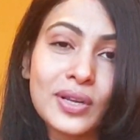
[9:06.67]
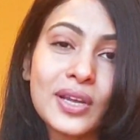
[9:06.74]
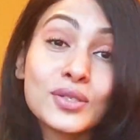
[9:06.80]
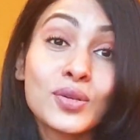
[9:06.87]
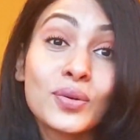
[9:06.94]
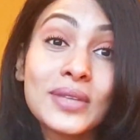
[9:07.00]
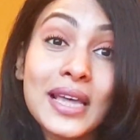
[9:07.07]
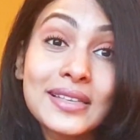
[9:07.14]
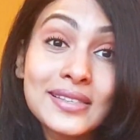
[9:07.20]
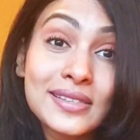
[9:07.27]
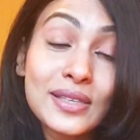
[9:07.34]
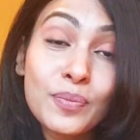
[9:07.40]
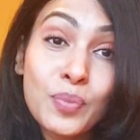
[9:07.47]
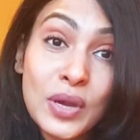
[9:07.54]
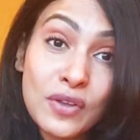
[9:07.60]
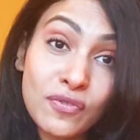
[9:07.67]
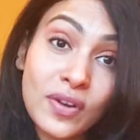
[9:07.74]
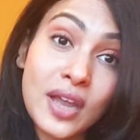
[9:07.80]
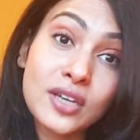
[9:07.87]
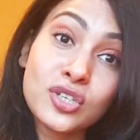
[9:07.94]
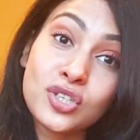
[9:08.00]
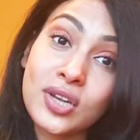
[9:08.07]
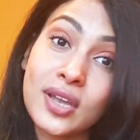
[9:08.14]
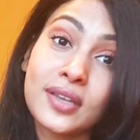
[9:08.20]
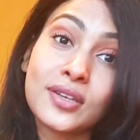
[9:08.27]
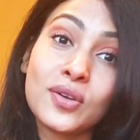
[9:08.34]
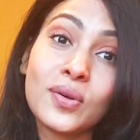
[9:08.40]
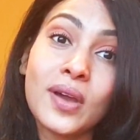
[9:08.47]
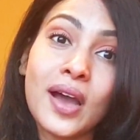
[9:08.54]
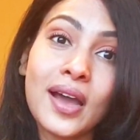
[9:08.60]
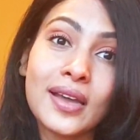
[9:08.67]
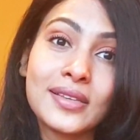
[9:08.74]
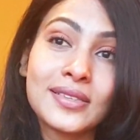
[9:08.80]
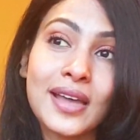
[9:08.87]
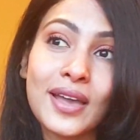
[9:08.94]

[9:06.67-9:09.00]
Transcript: So that's the pre-flight check, you guys.